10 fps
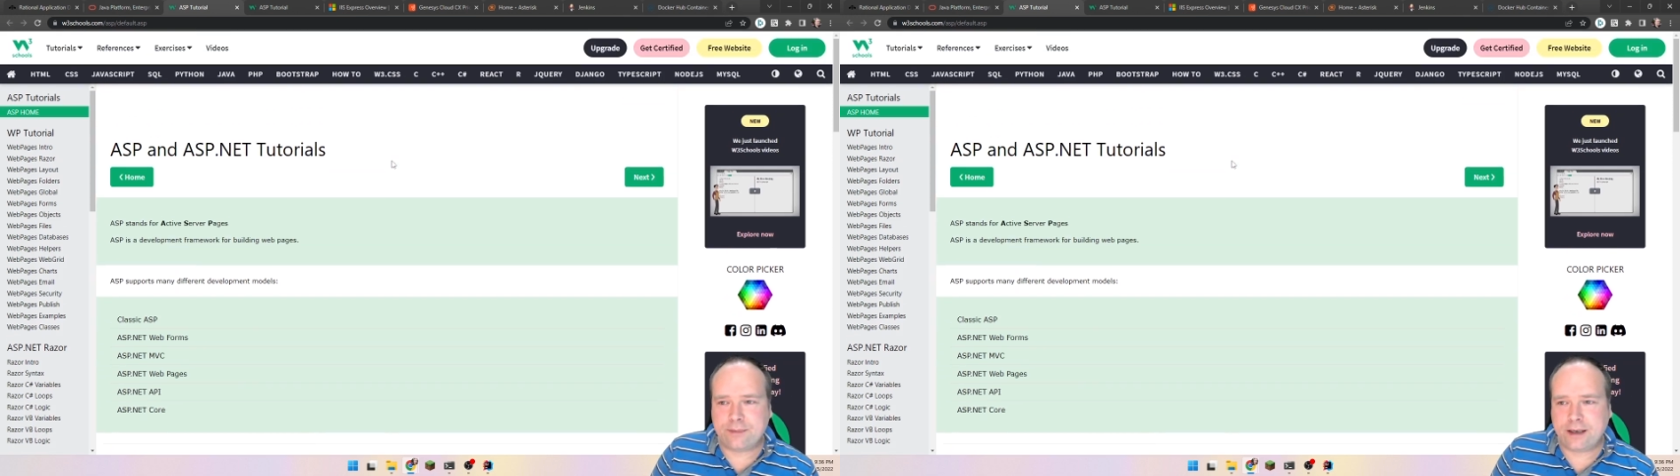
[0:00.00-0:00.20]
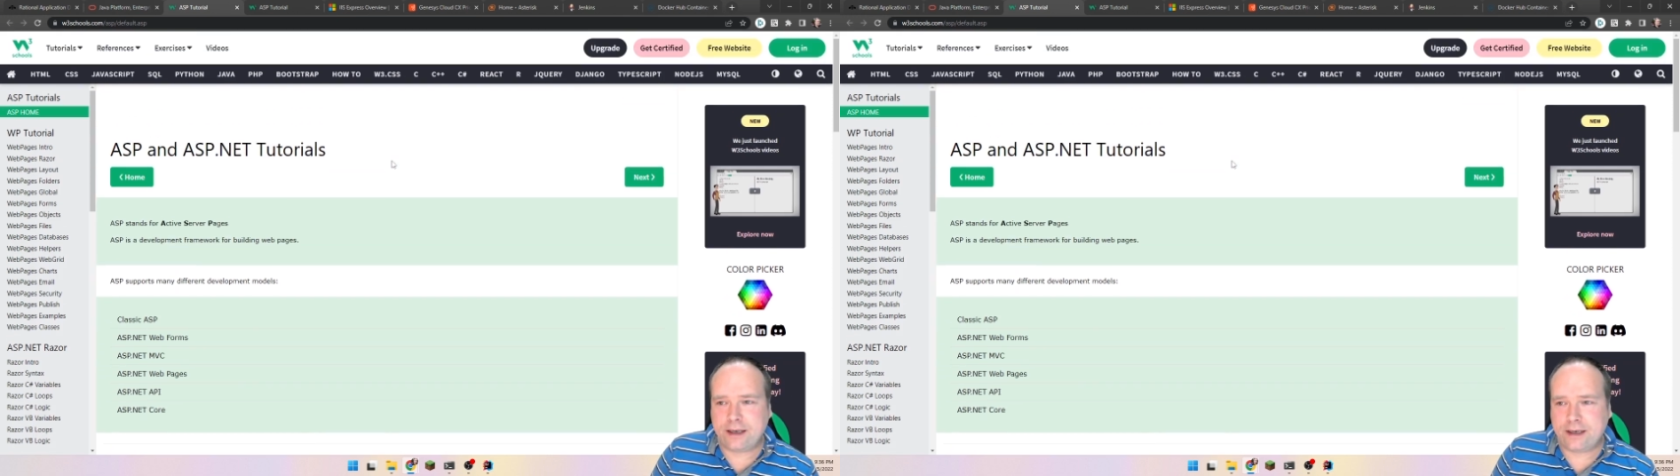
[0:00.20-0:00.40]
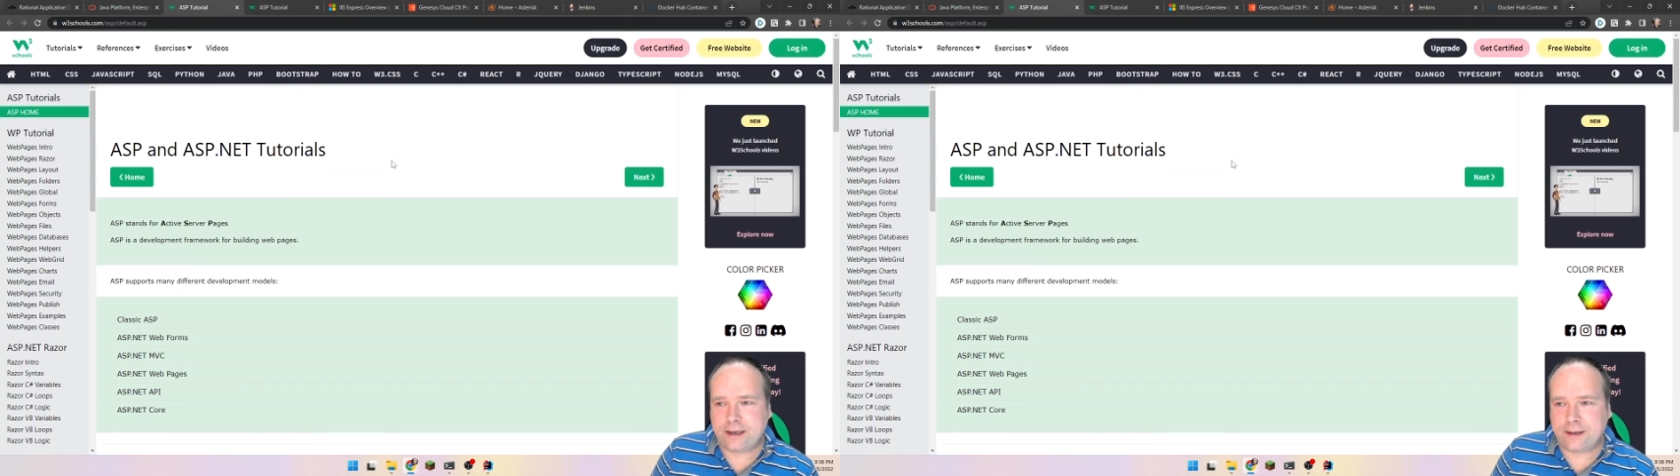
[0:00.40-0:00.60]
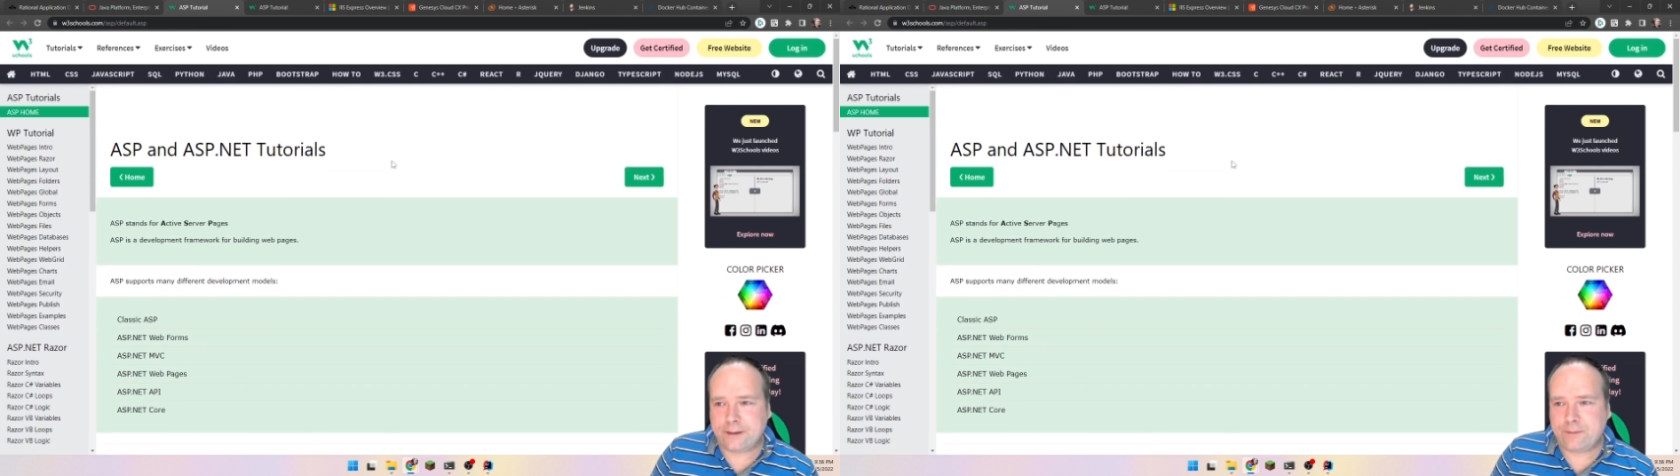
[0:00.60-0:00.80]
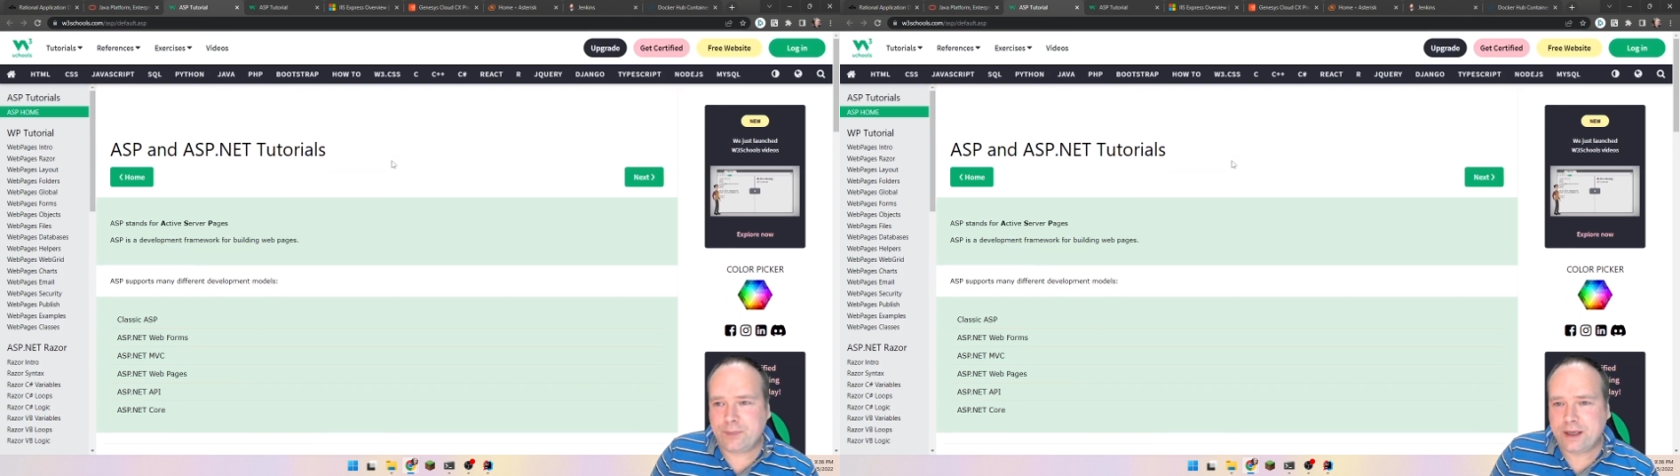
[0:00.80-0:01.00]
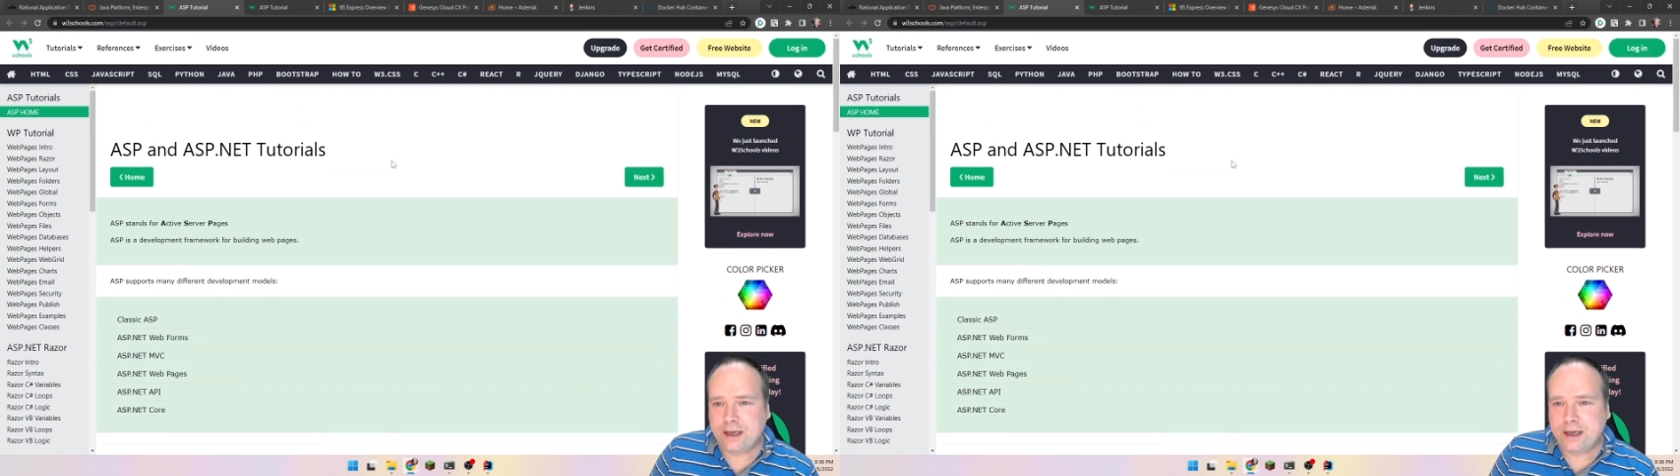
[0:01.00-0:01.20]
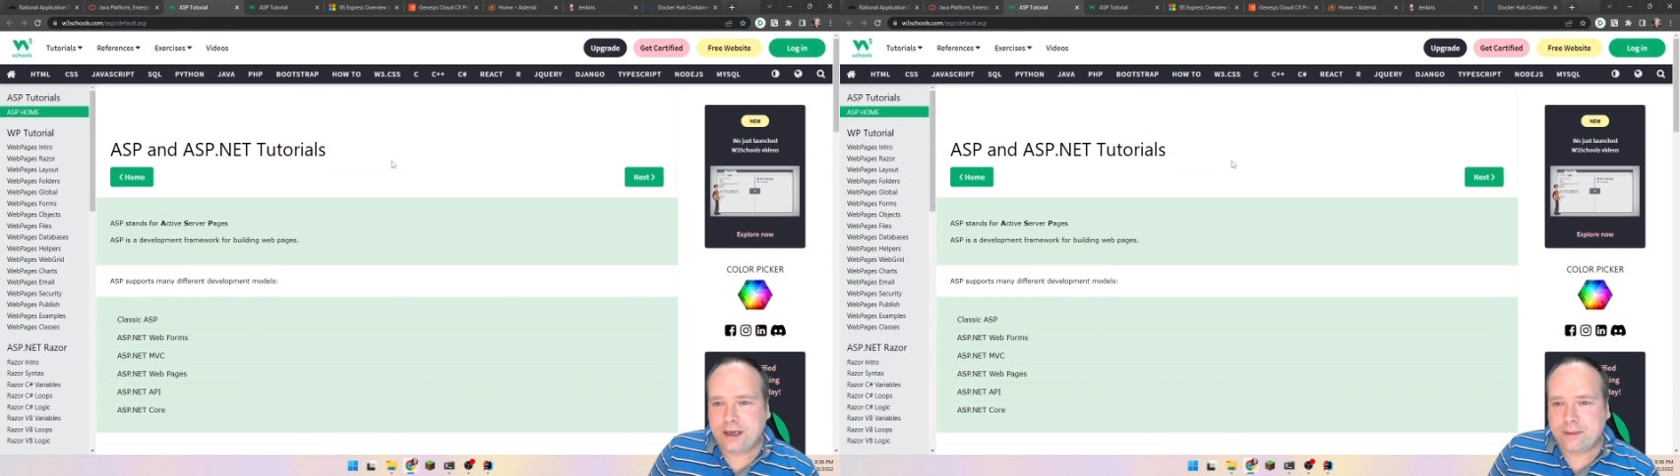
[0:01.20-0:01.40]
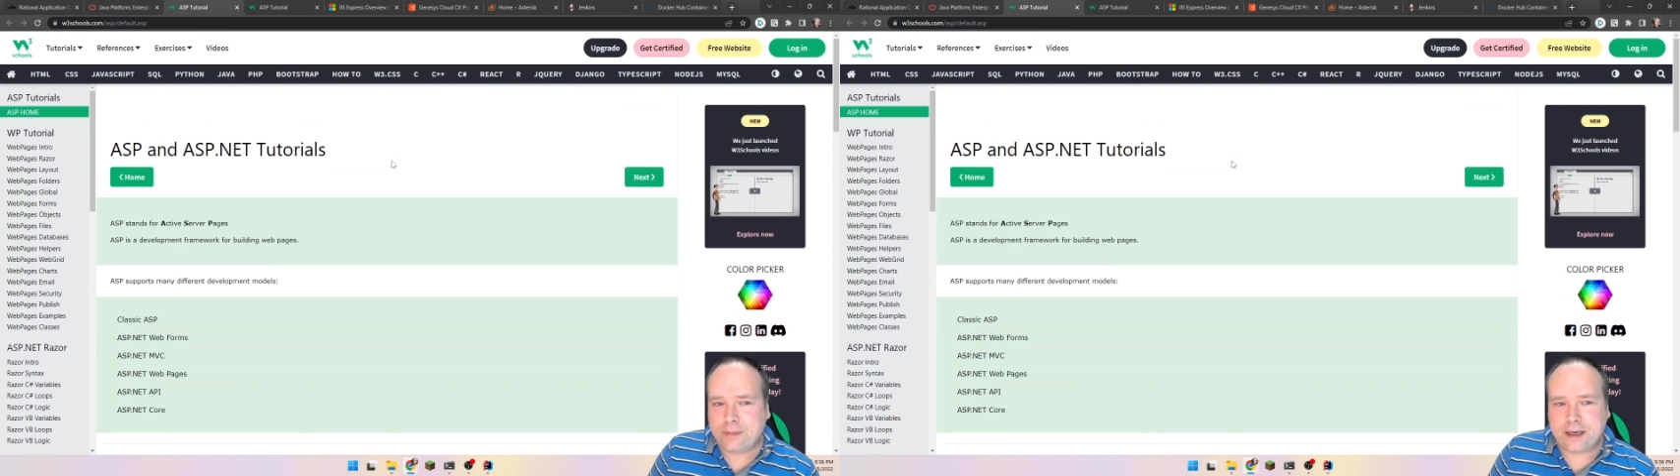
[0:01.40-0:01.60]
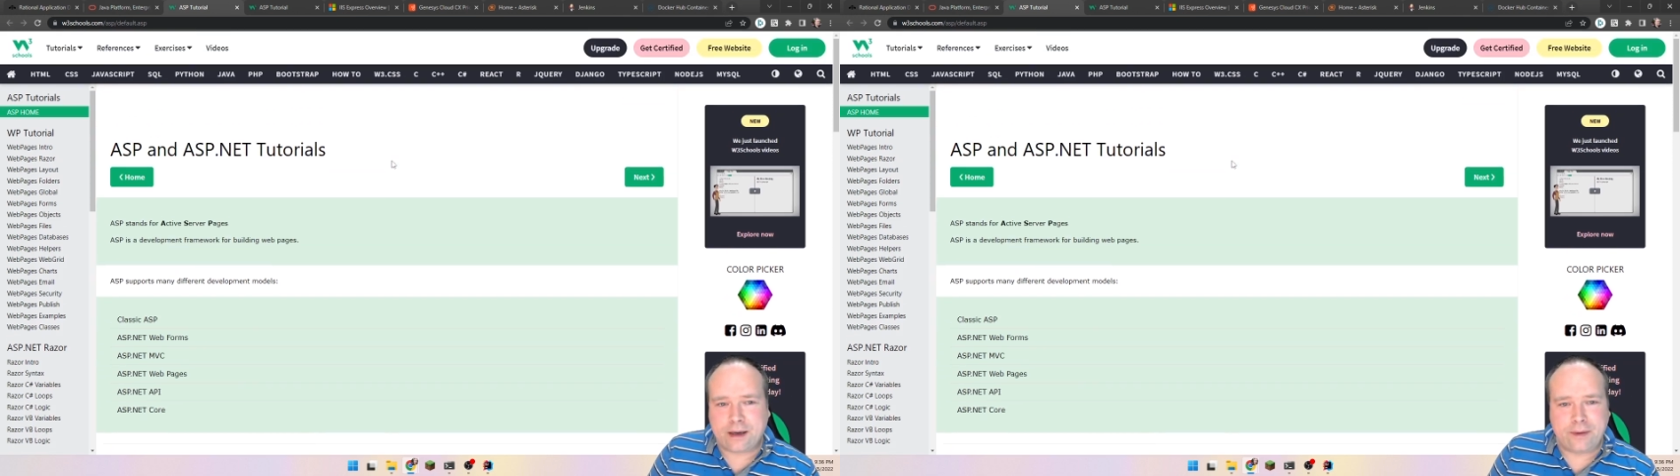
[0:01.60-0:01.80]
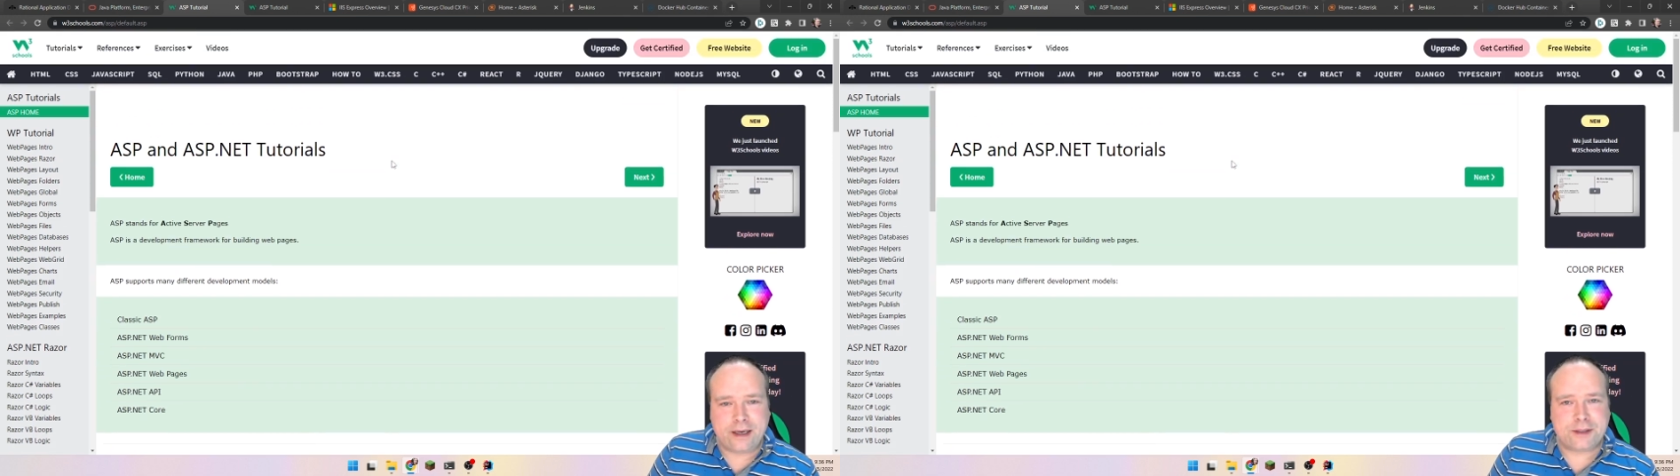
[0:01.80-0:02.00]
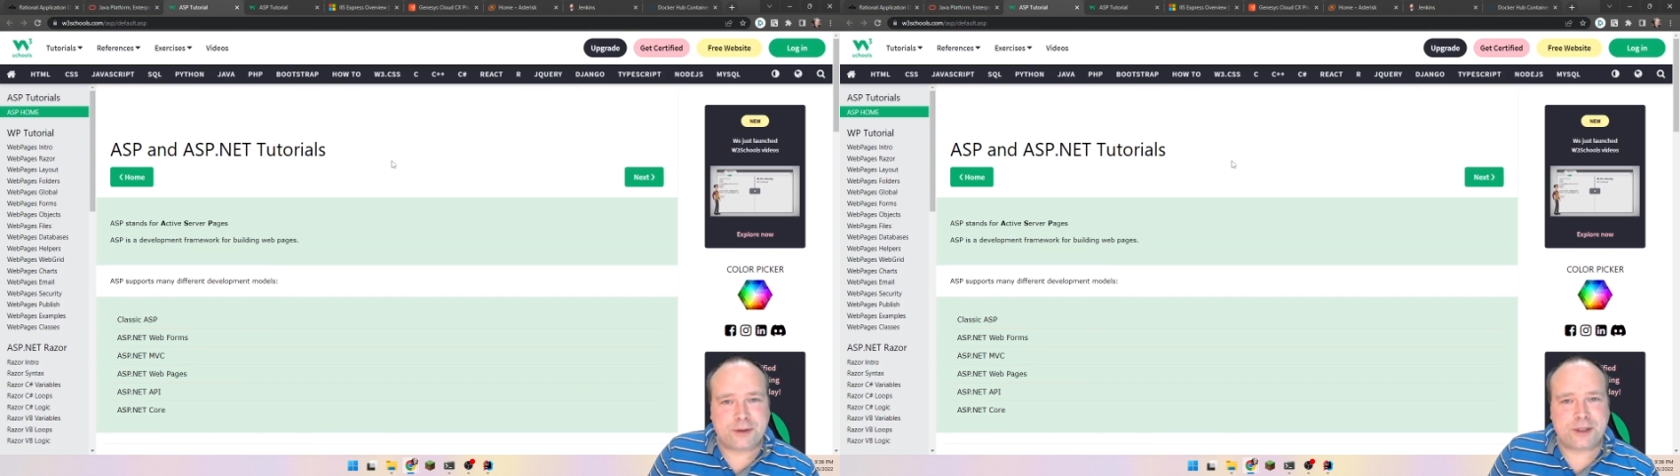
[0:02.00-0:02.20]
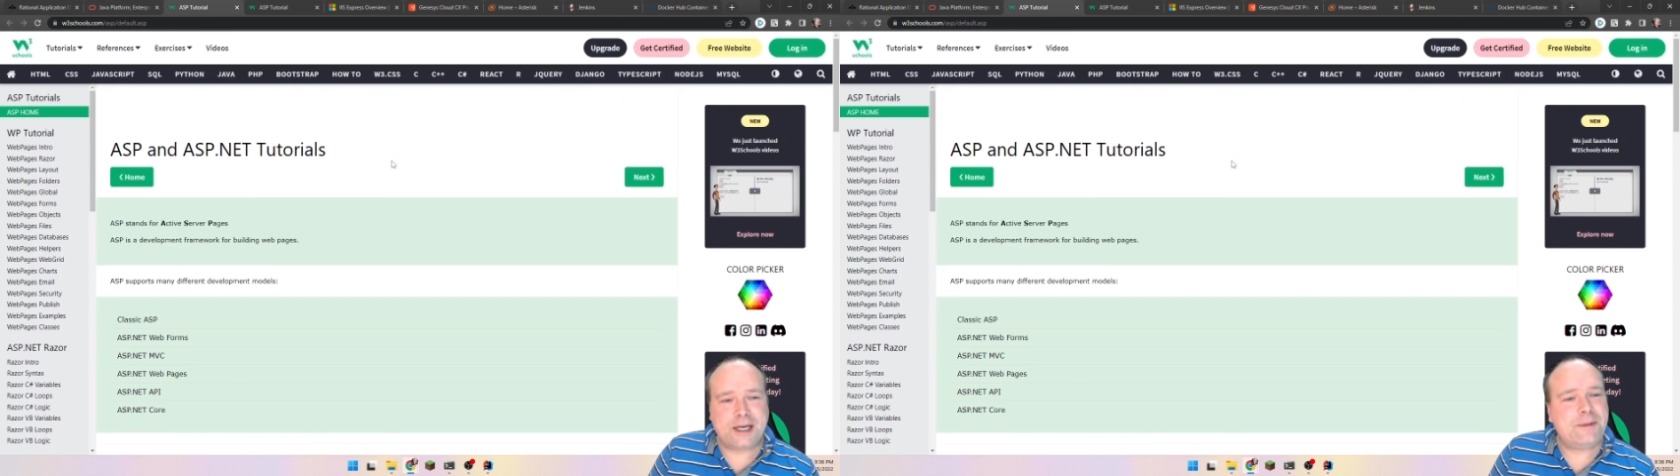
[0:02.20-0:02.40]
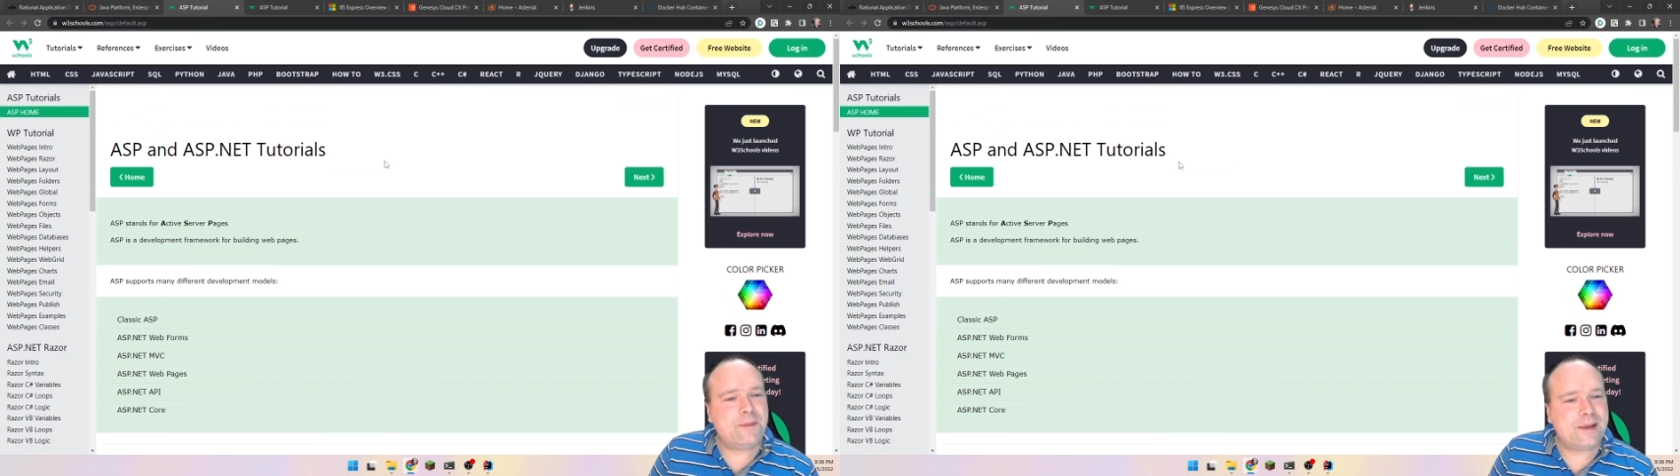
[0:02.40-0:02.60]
my career, so to say.